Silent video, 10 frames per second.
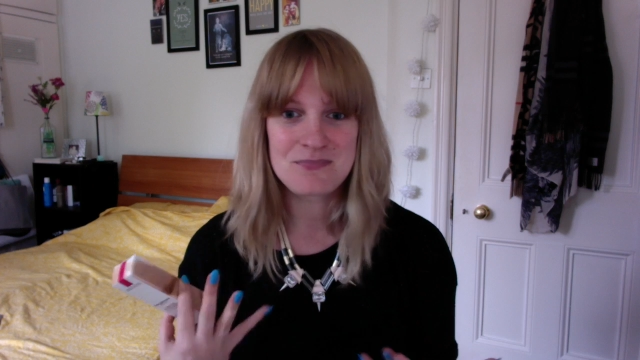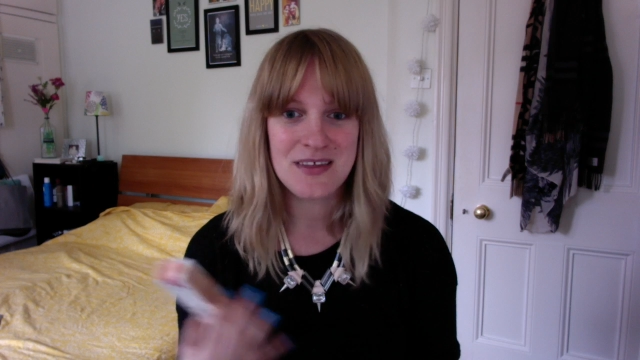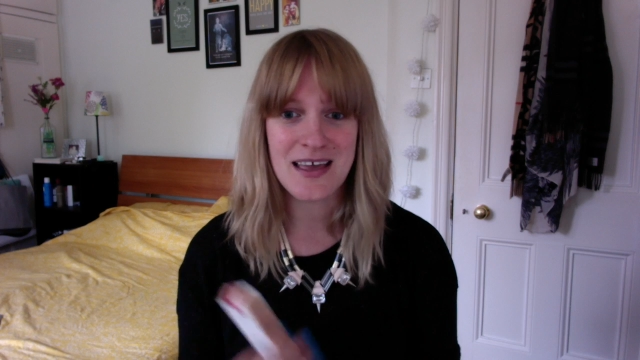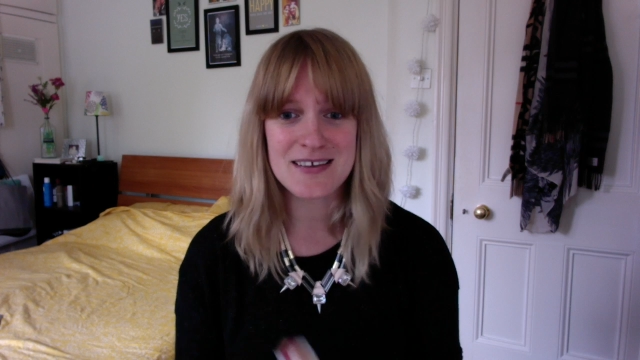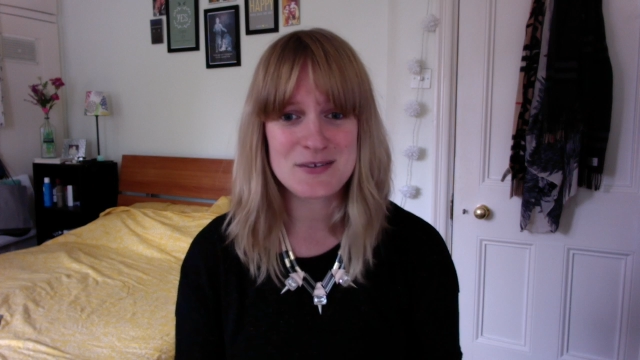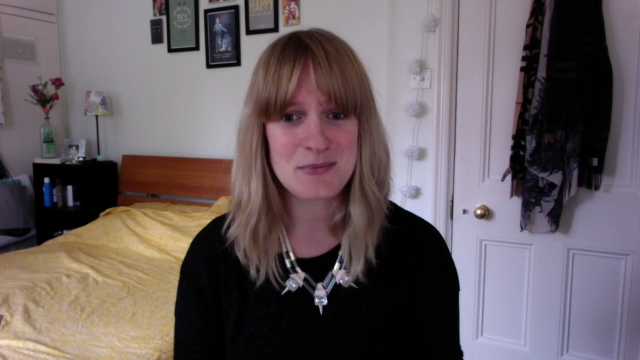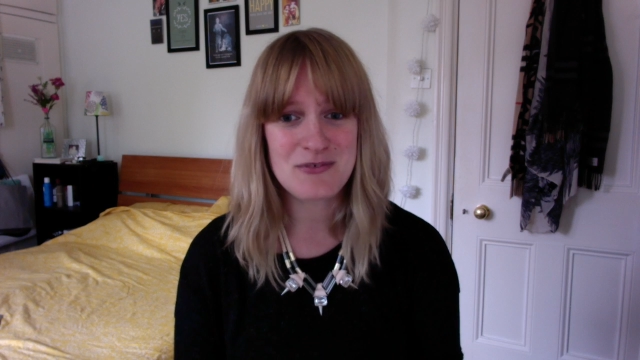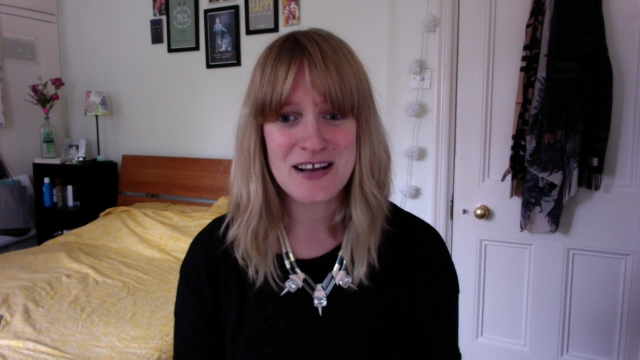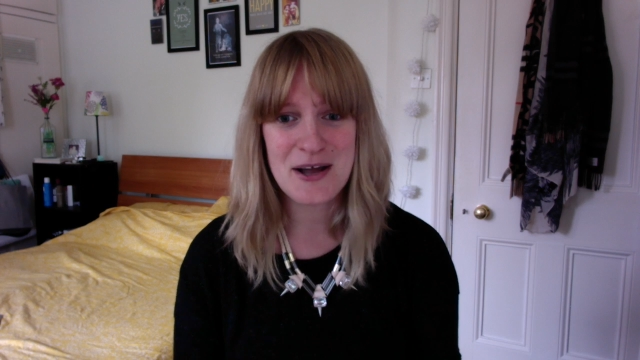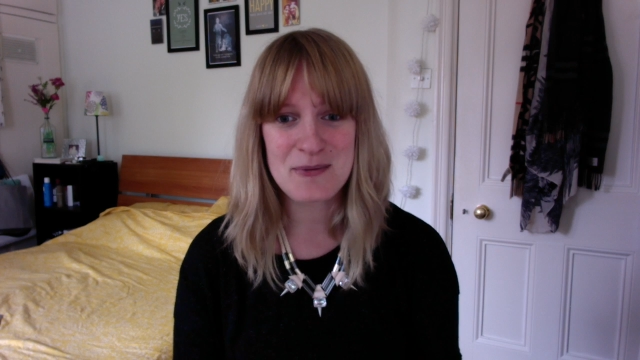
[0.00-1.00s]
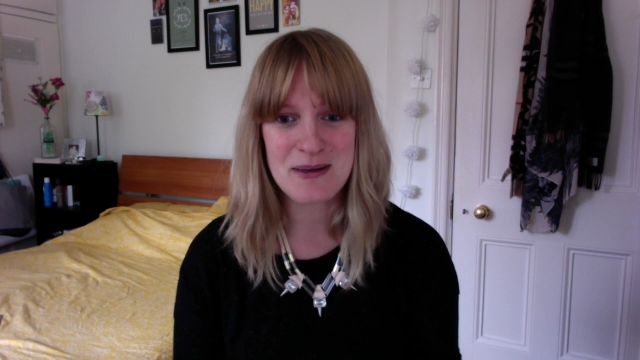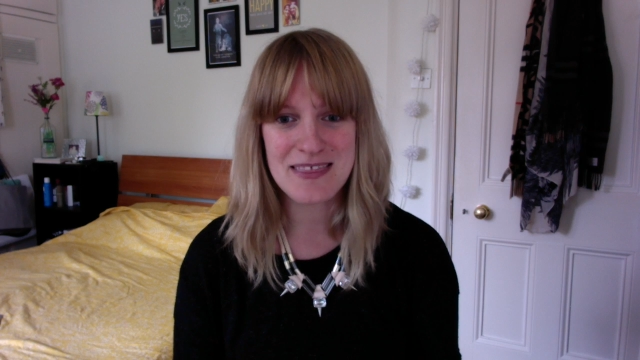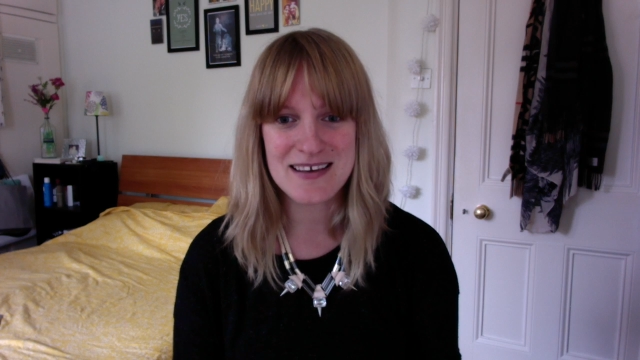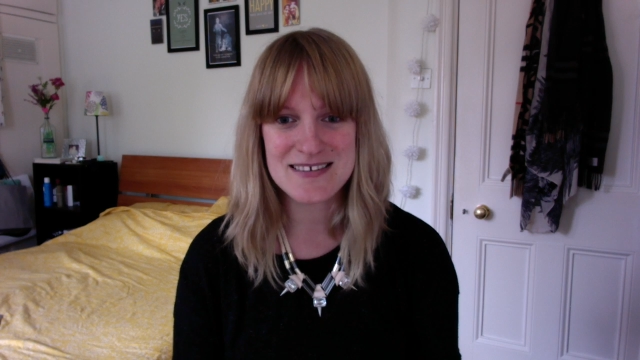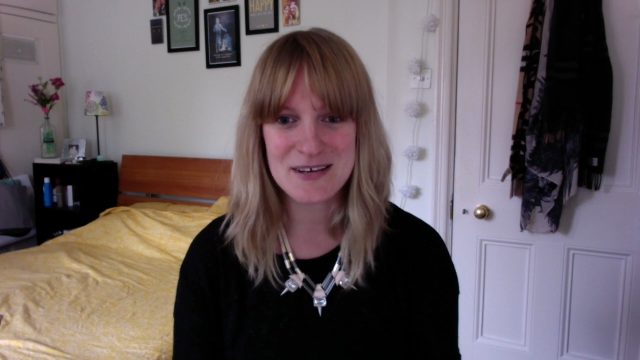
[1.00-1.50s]
yeah, so I'm really hoping
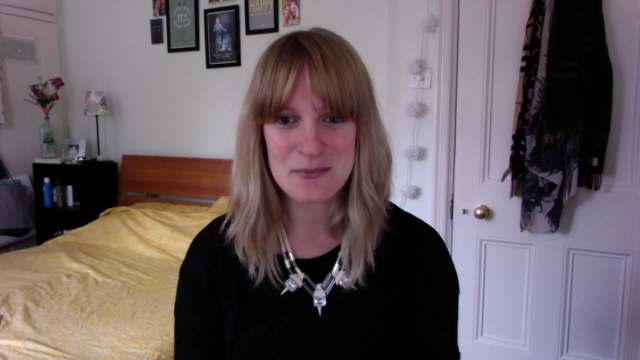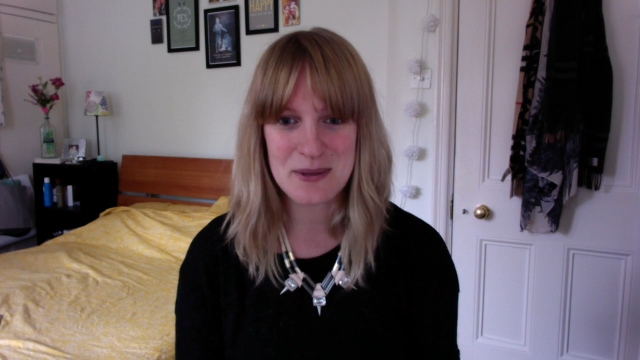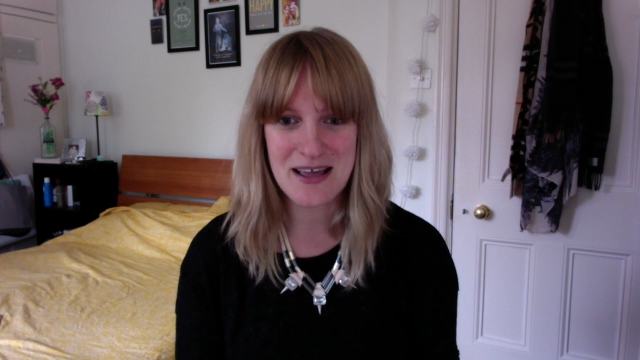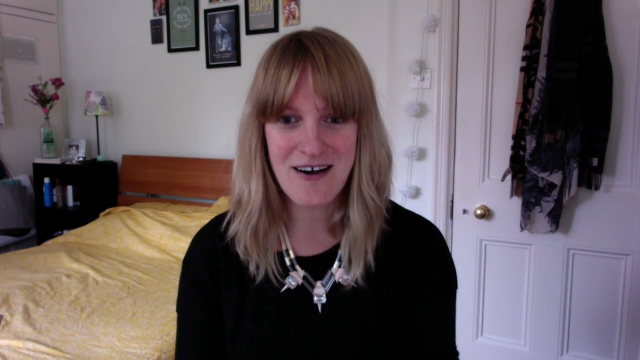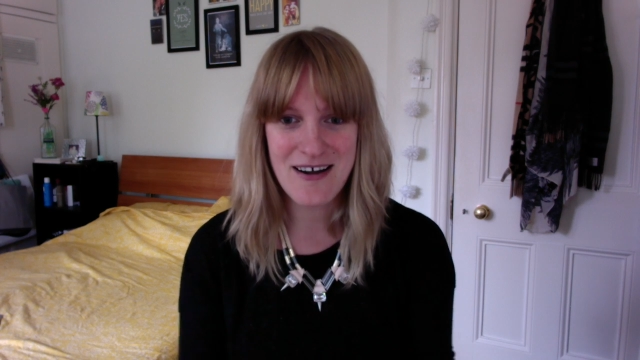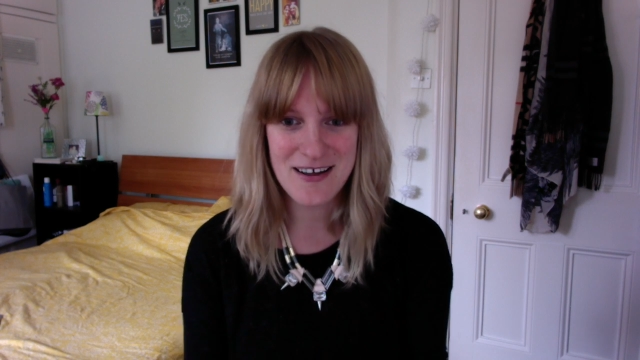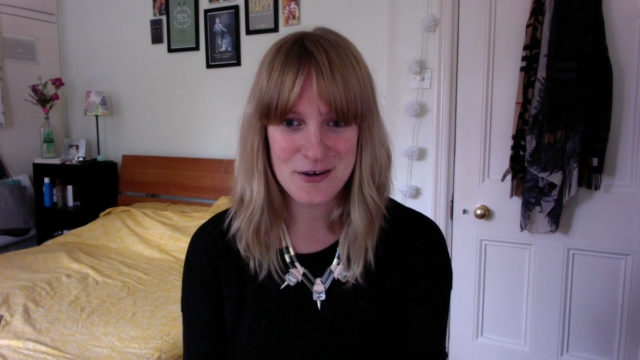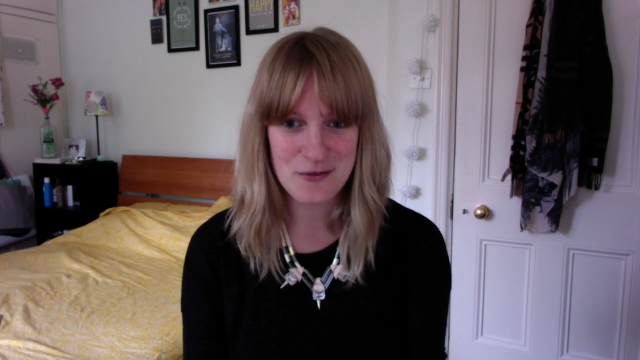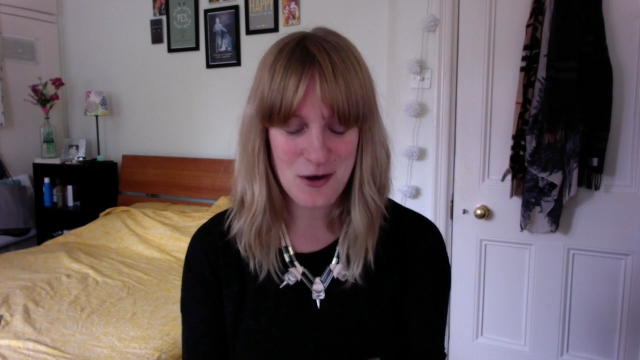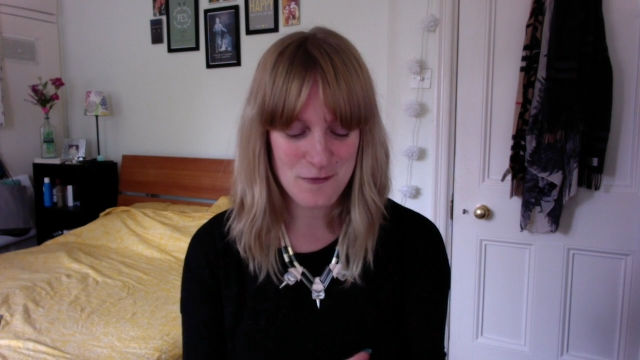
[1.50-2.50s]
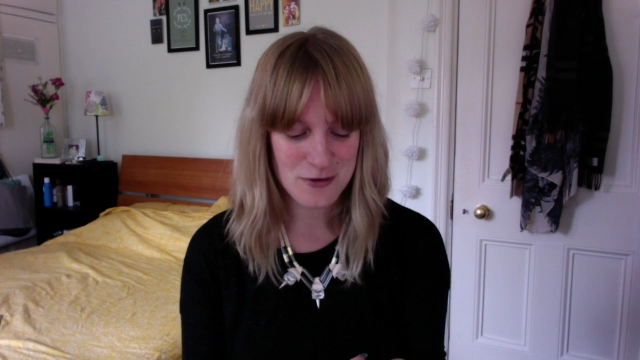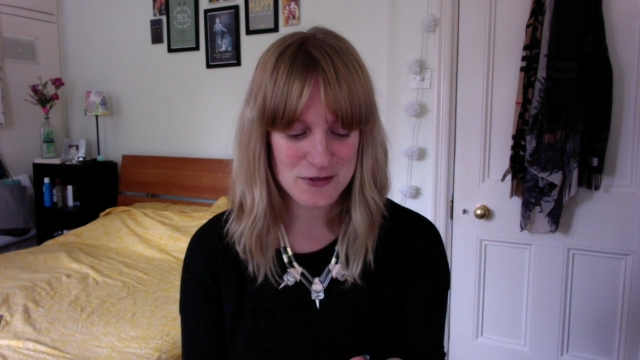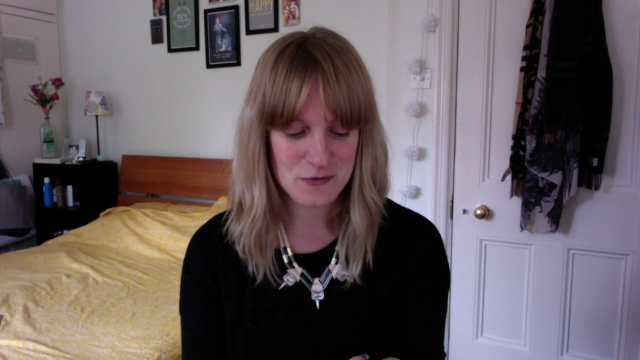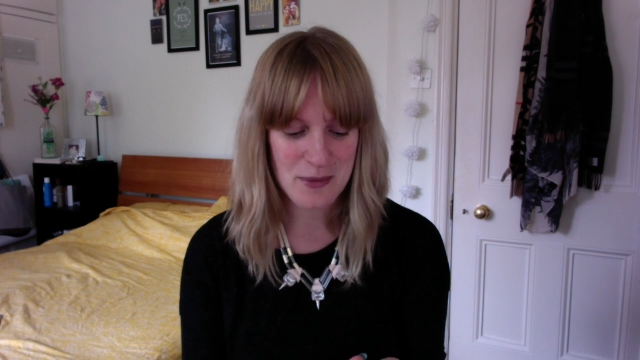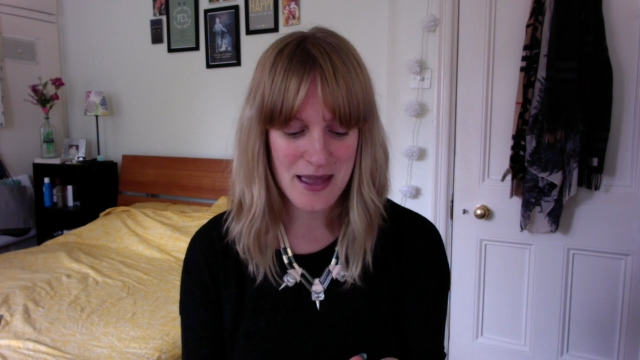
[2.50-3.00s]
that it's going to be high enough coverage
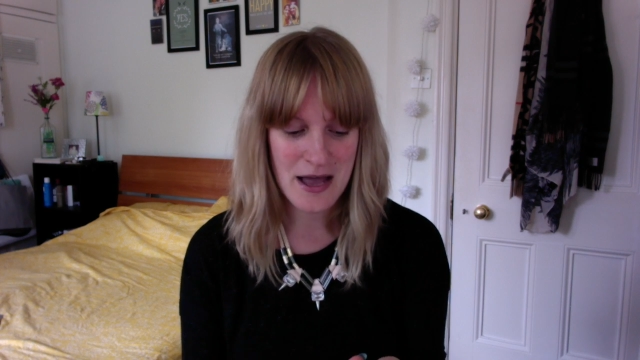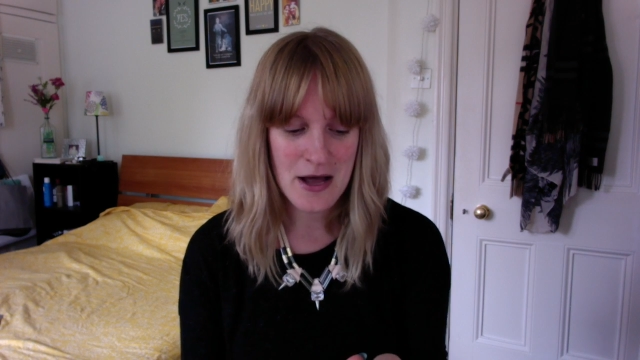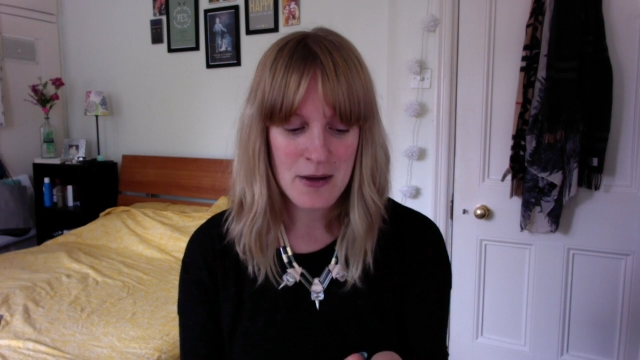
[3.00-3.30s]
for me,